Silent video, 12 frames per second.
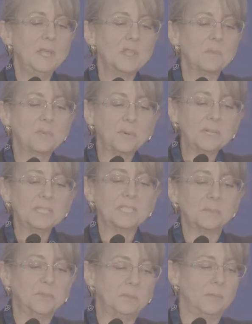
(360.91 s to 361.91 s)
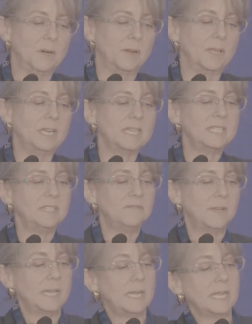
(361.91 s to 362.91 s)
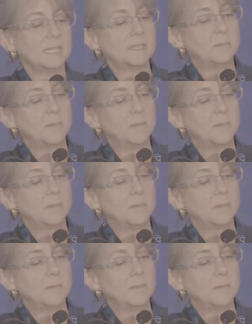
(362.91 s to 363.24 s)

The principal market is defined as the